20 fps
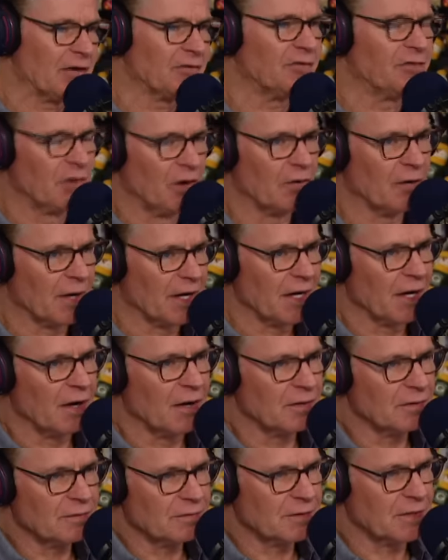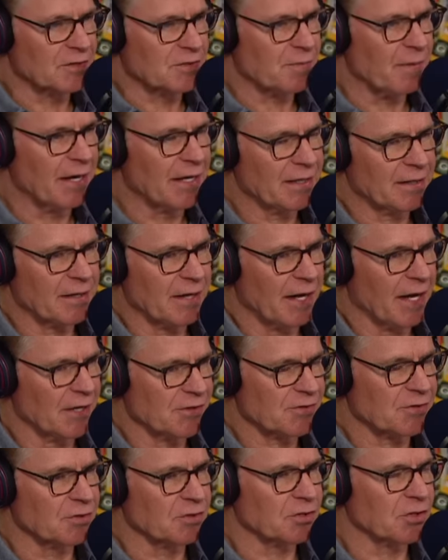Florio, because Mike
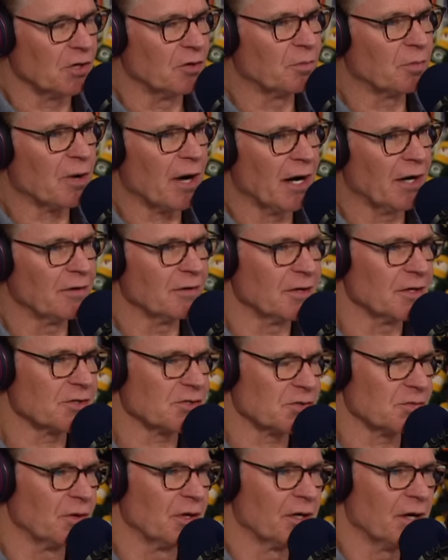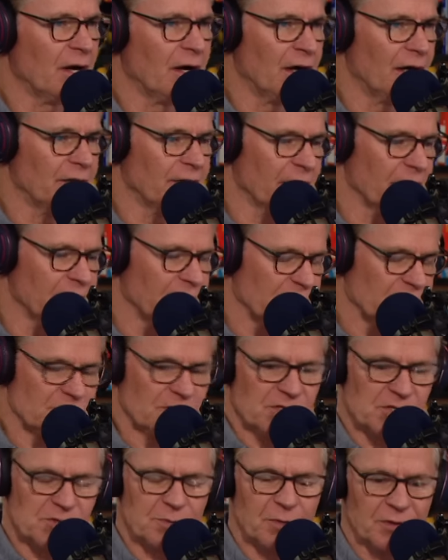has the show prior to this one on the
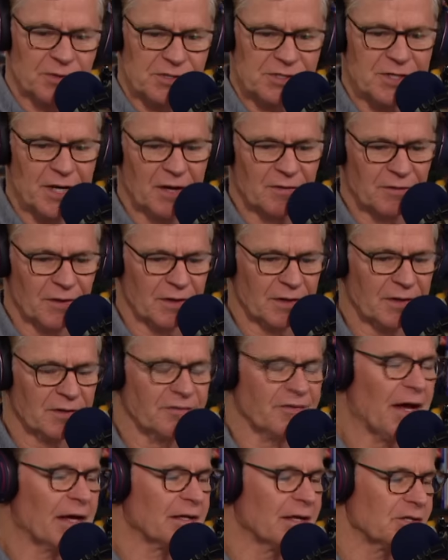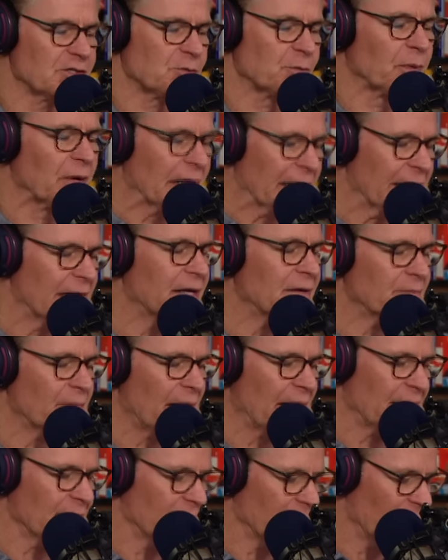NBC Sports Network. In fact, let's bring in
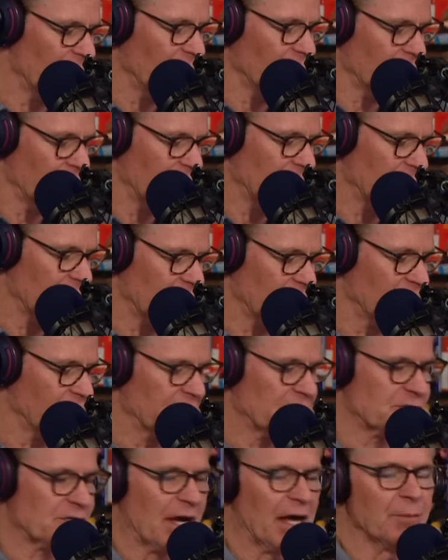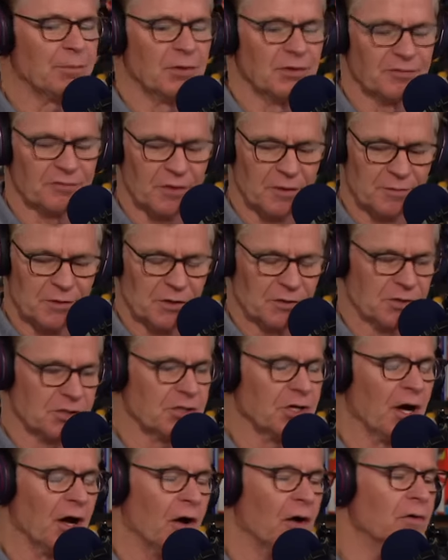Mike. Mike, we did. We sampled from your
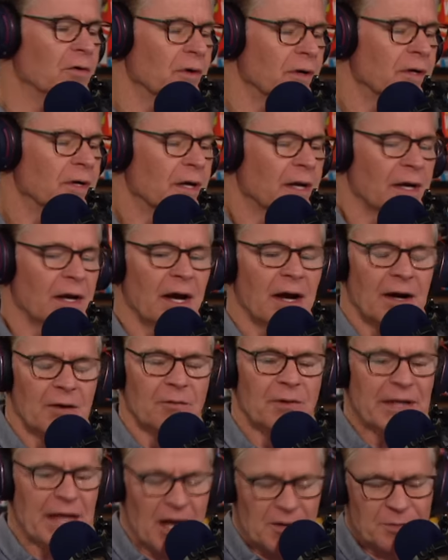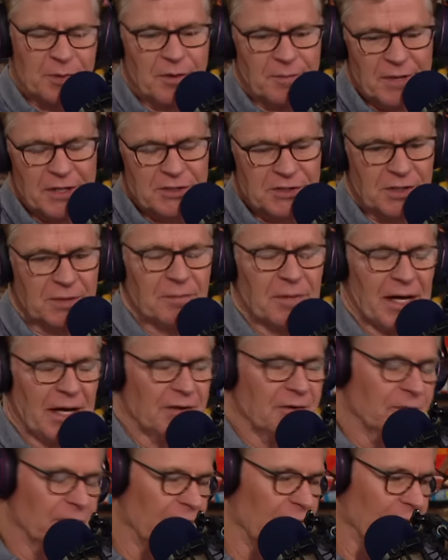show, without permission, by
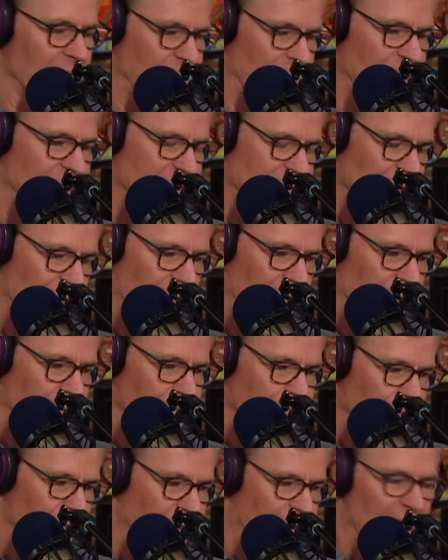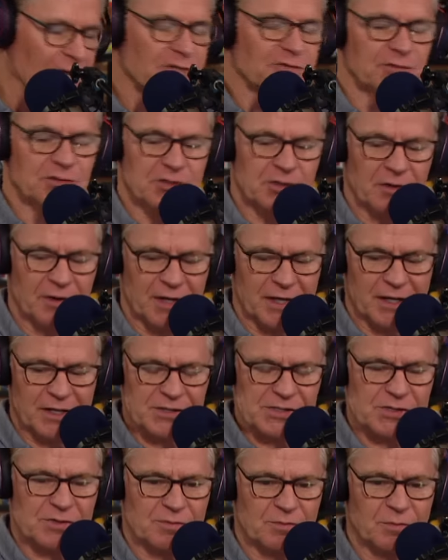the way. But thanks for joining
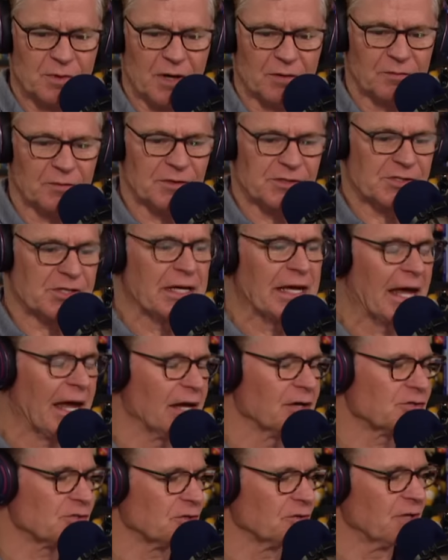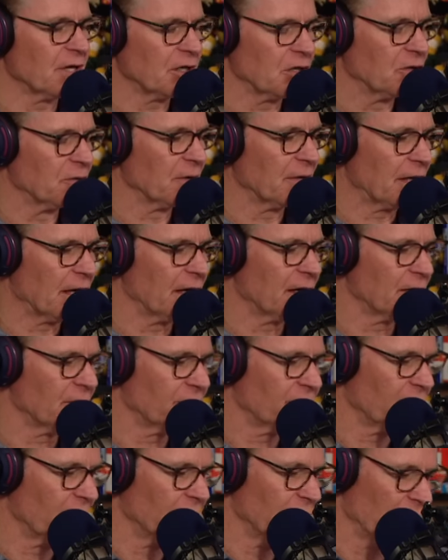us. What was the answer that you were getting
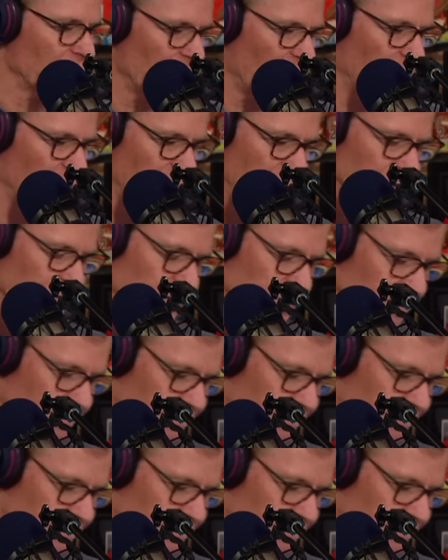from your audience?